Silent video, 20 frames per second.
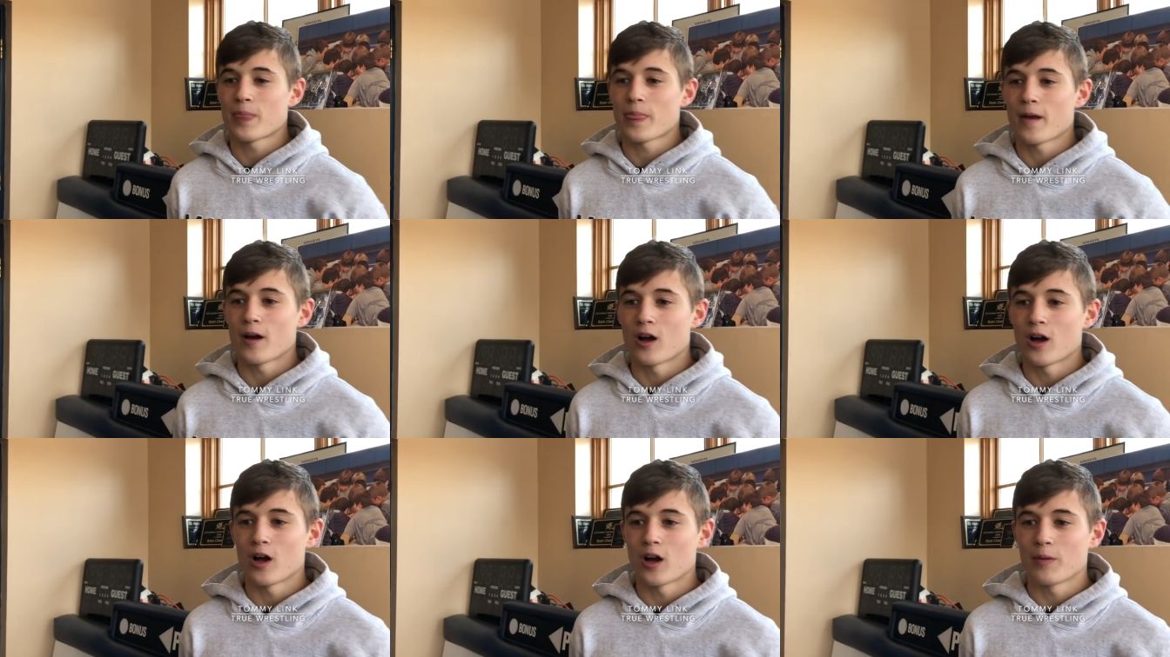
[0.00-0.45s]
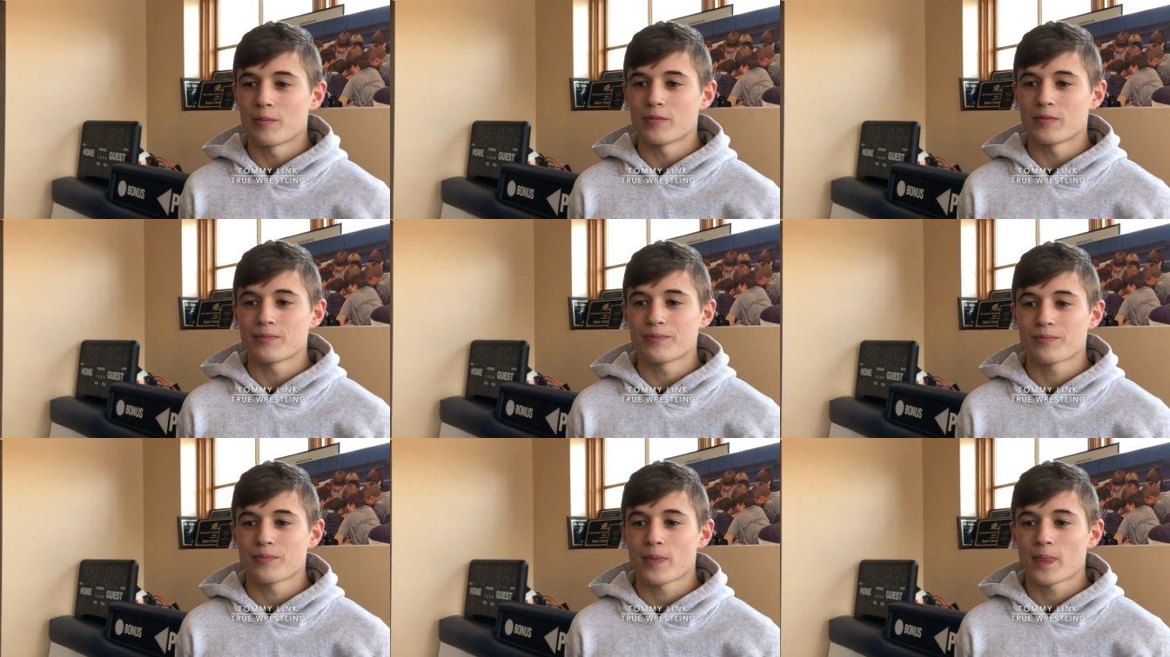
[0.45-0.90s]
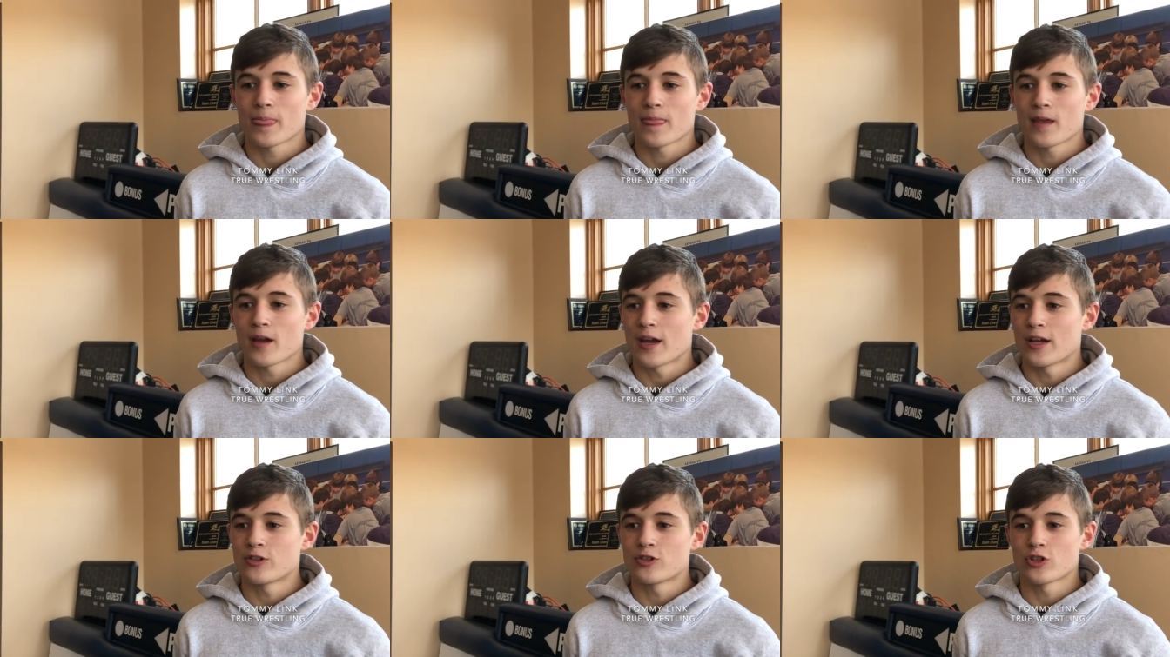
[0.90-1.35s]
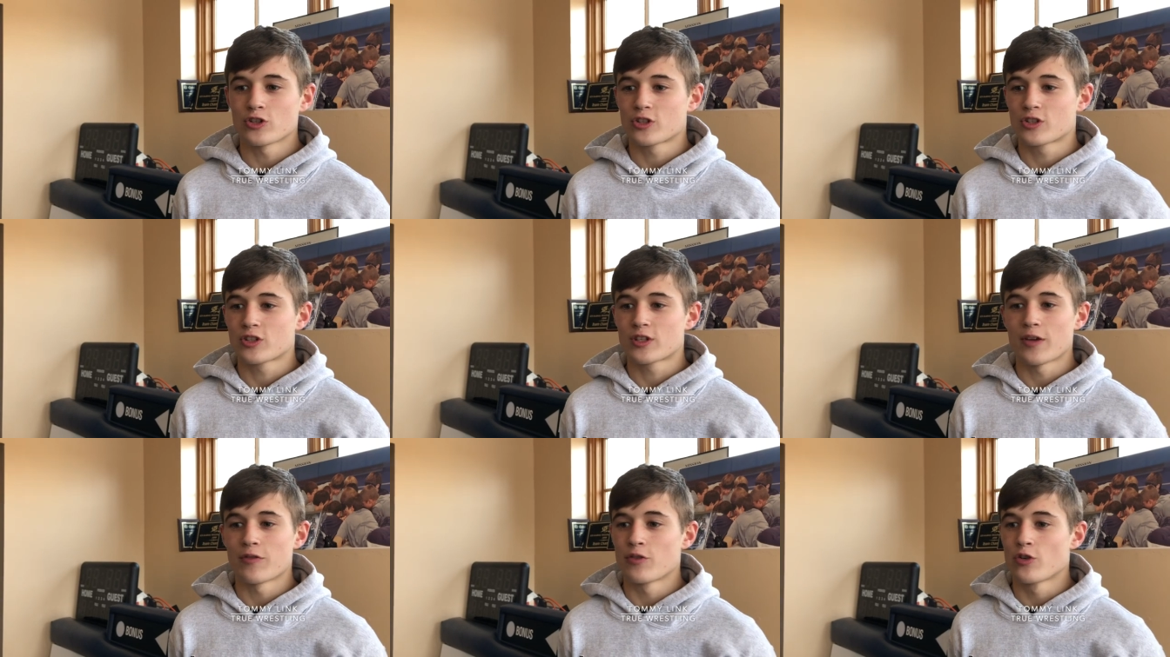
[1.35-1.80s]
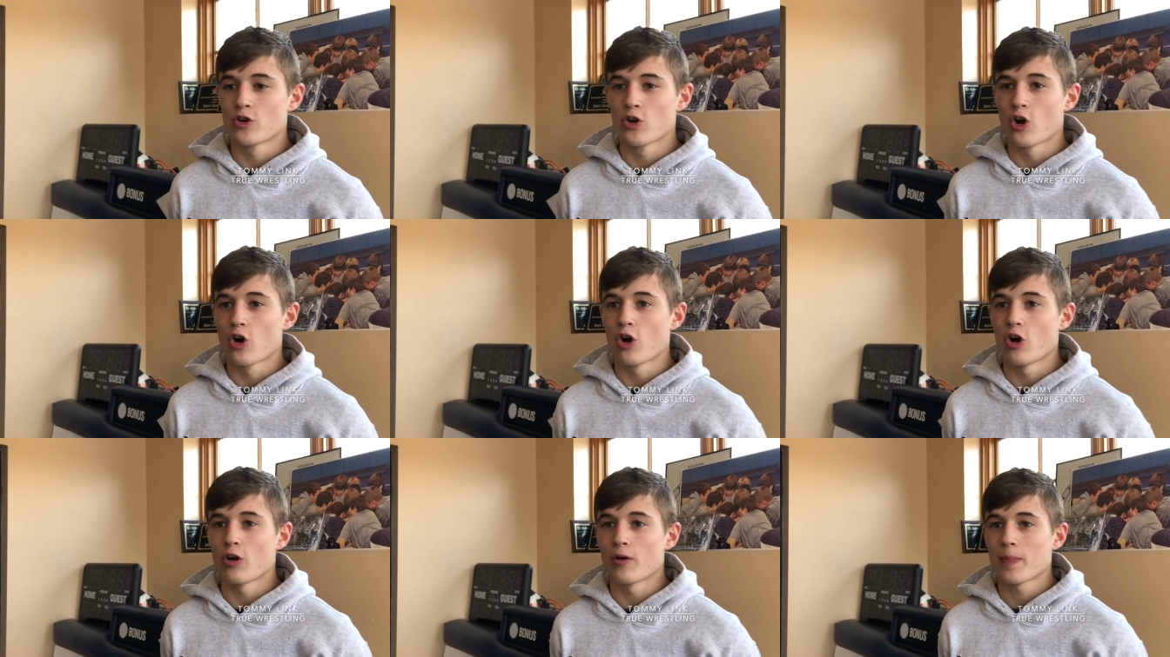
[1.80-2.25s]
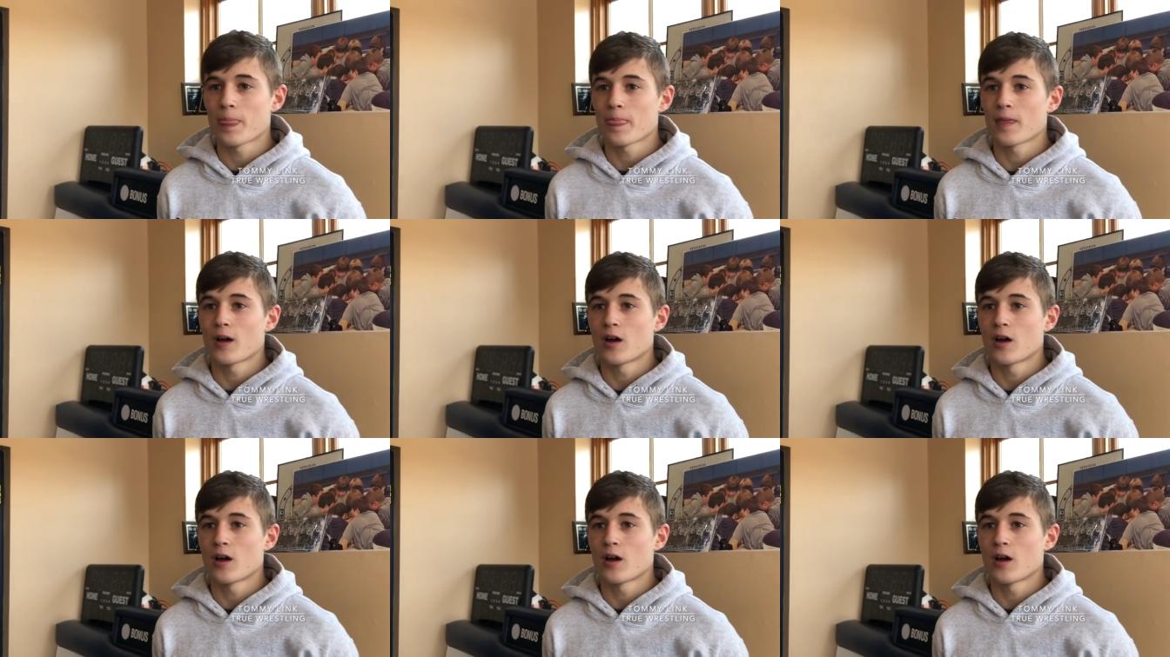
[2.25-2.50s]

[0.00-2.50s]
um, and just give it your all.